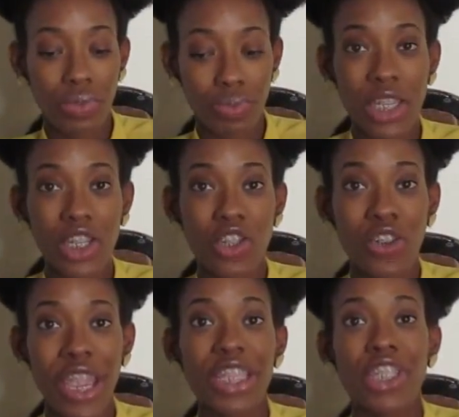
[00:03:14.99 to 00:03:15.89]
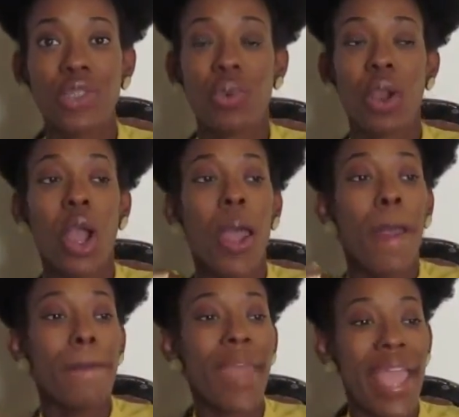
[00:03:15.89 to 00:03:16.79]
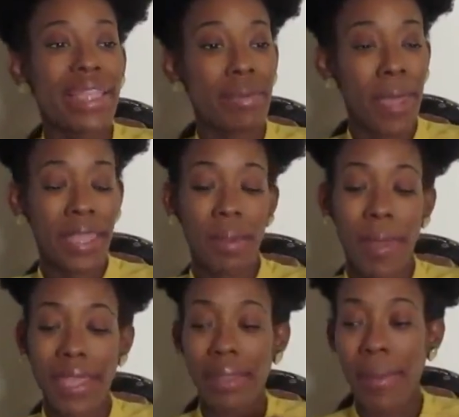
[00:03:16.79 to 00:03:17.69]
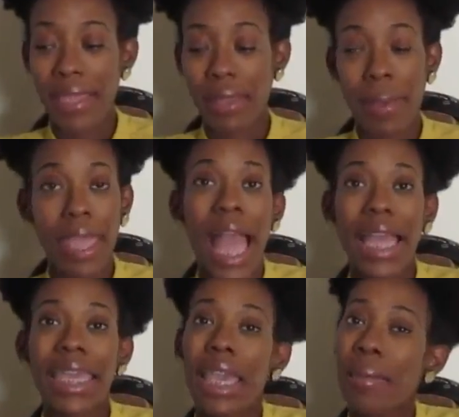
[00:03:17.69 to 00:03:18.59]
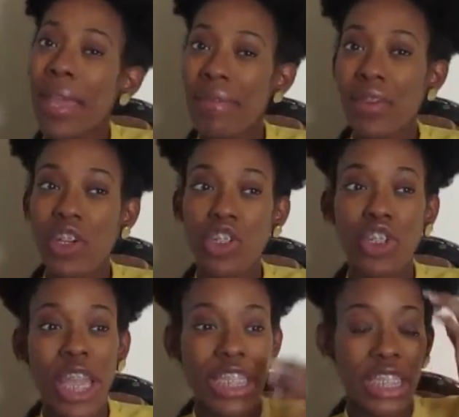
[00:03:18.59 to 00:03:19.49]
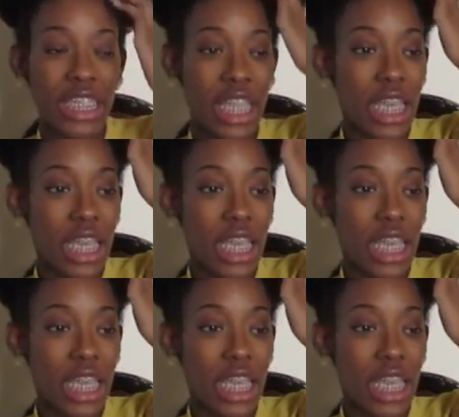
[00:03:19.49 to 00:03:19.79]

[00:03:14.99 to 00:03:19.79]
The contractions were back to back to back to back to back. I kept having contractions.